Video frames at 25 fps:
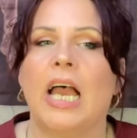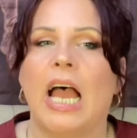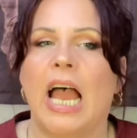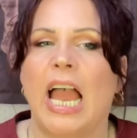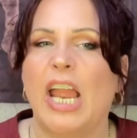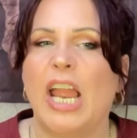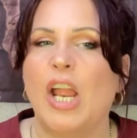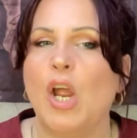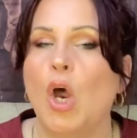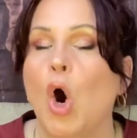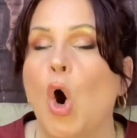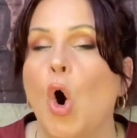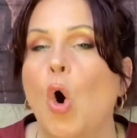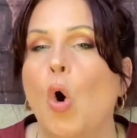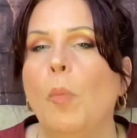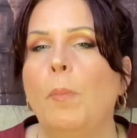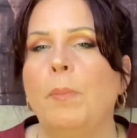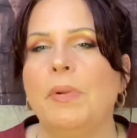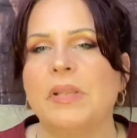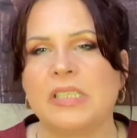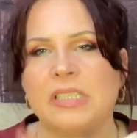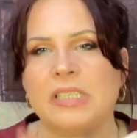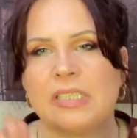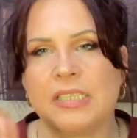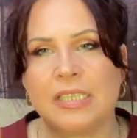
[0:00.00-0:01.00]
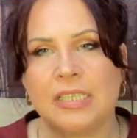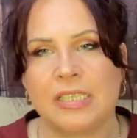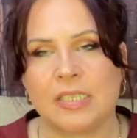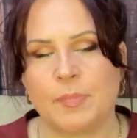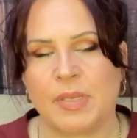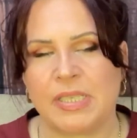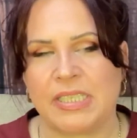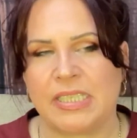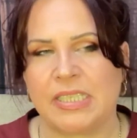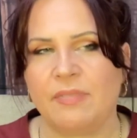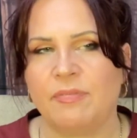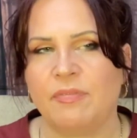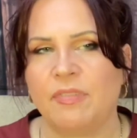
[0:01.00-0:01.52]
I hope it's this
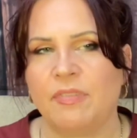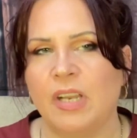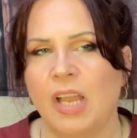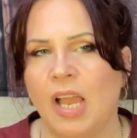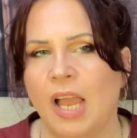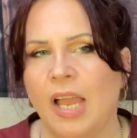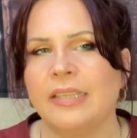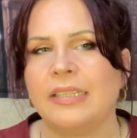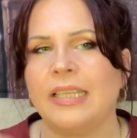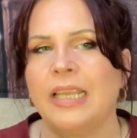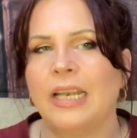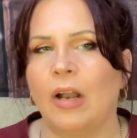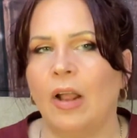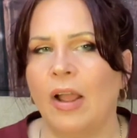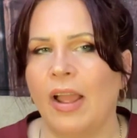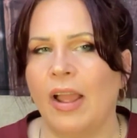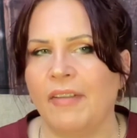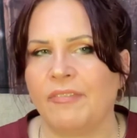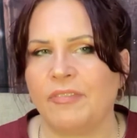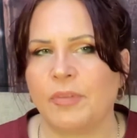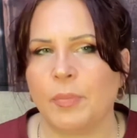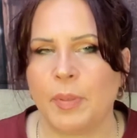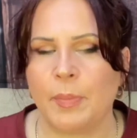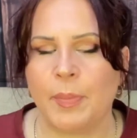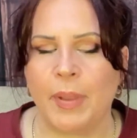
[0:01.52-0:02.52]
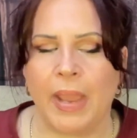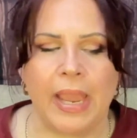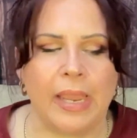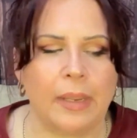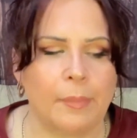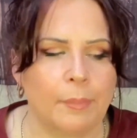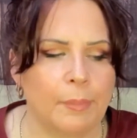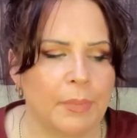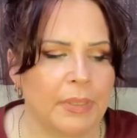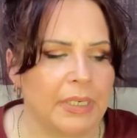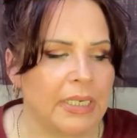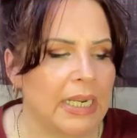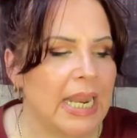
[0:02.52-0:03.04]
month's. If not, then I'll have to be
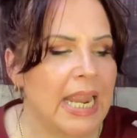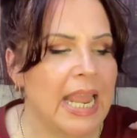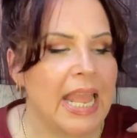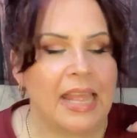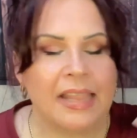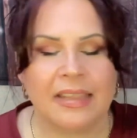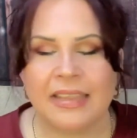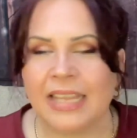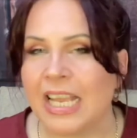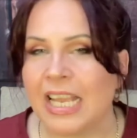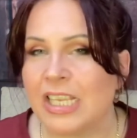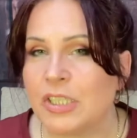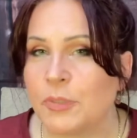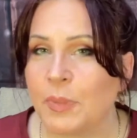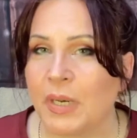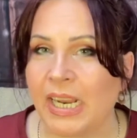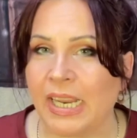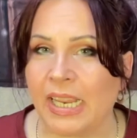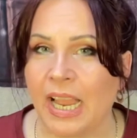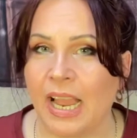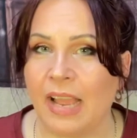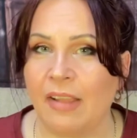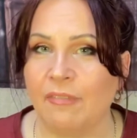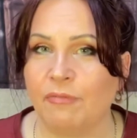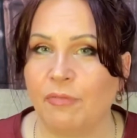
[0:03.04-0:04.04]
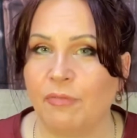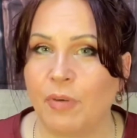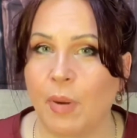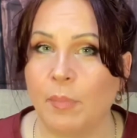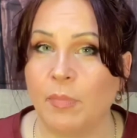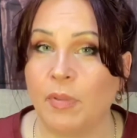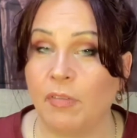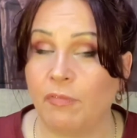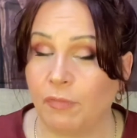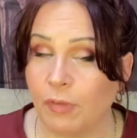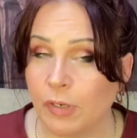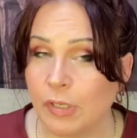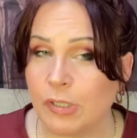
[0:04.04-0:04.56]
back. But that's what I got from
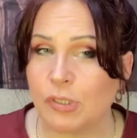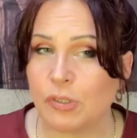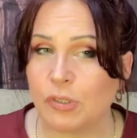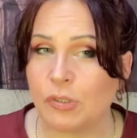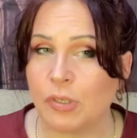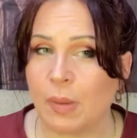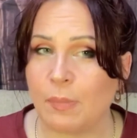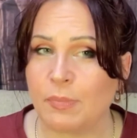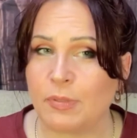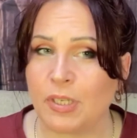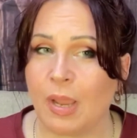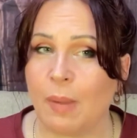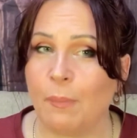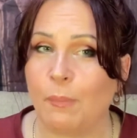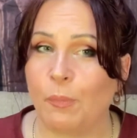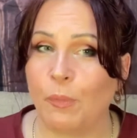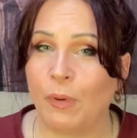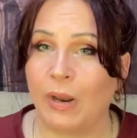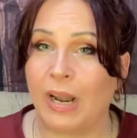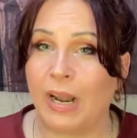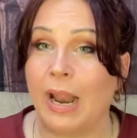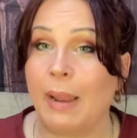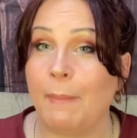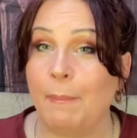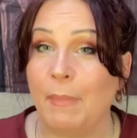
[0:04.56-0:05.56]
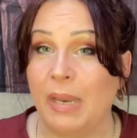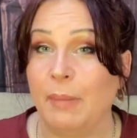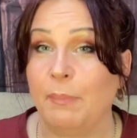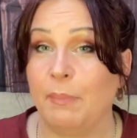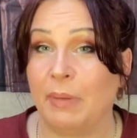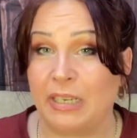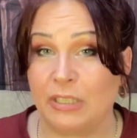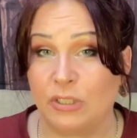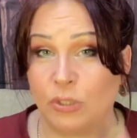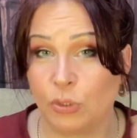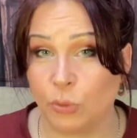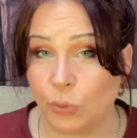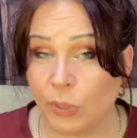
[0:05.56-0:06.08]
the first drop shop when I made
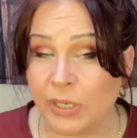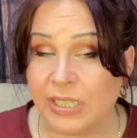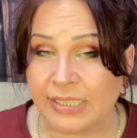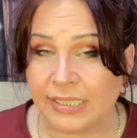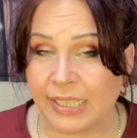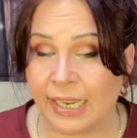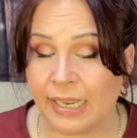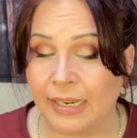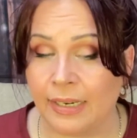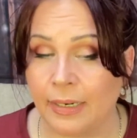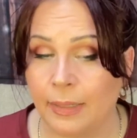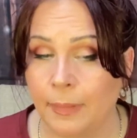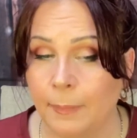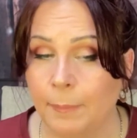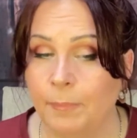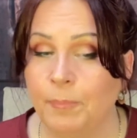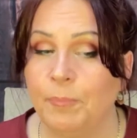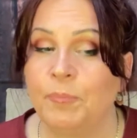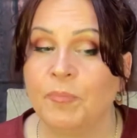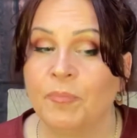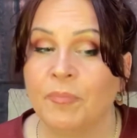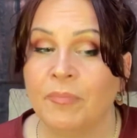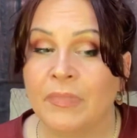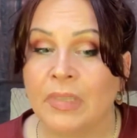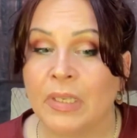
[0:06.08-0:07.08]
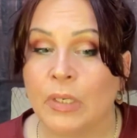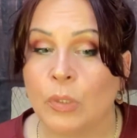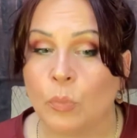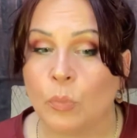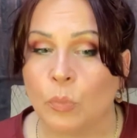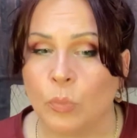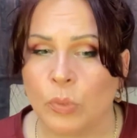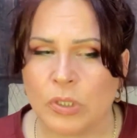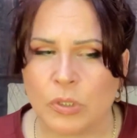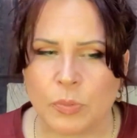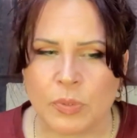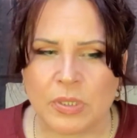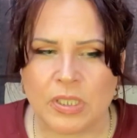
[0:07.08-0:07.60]
my choice item,
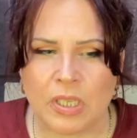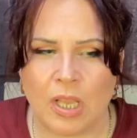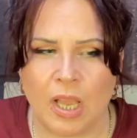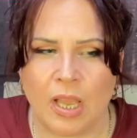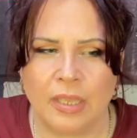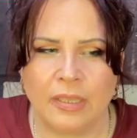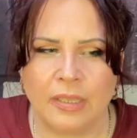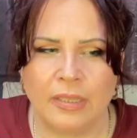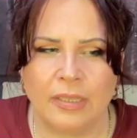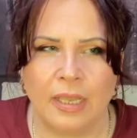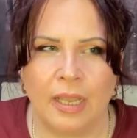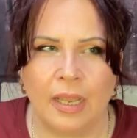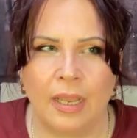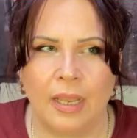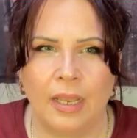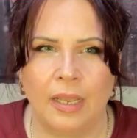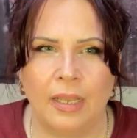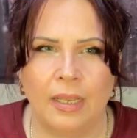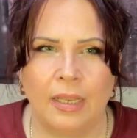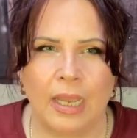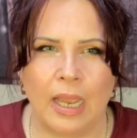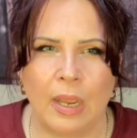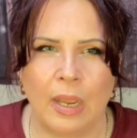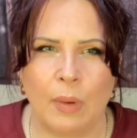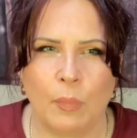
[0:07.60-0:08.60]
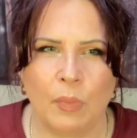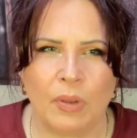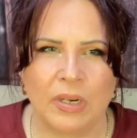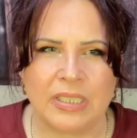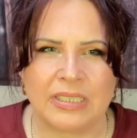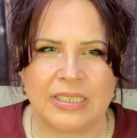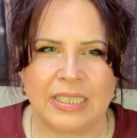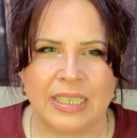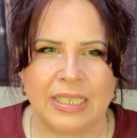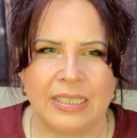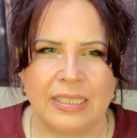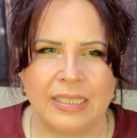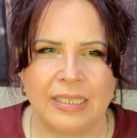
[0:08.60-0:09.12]
which was on, I want
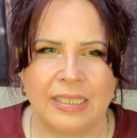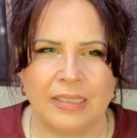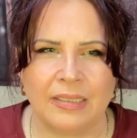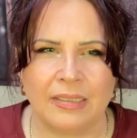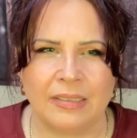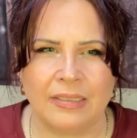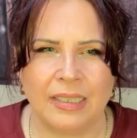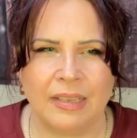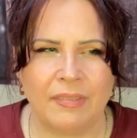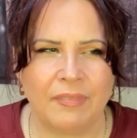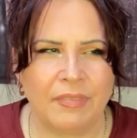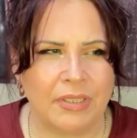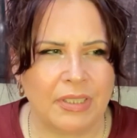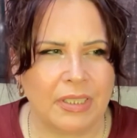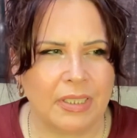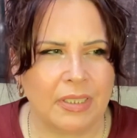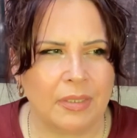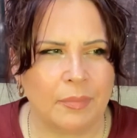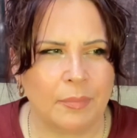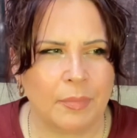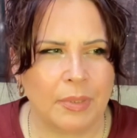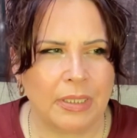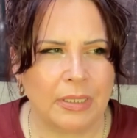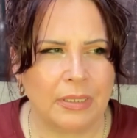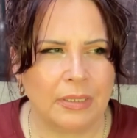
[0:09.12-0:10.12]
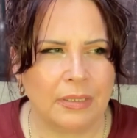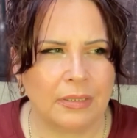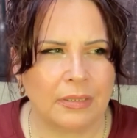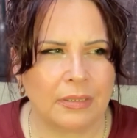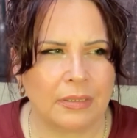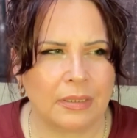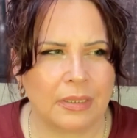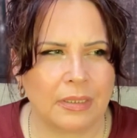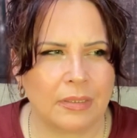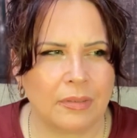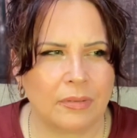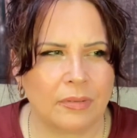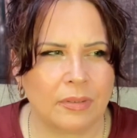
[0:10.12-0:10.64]
to say the 11th of the month.
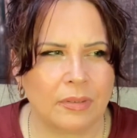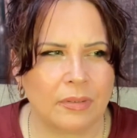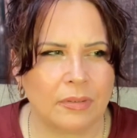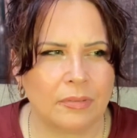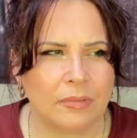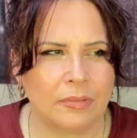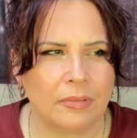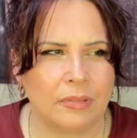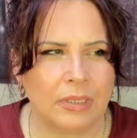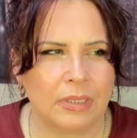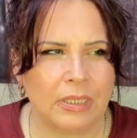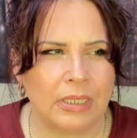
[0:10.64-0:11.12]
I don't know.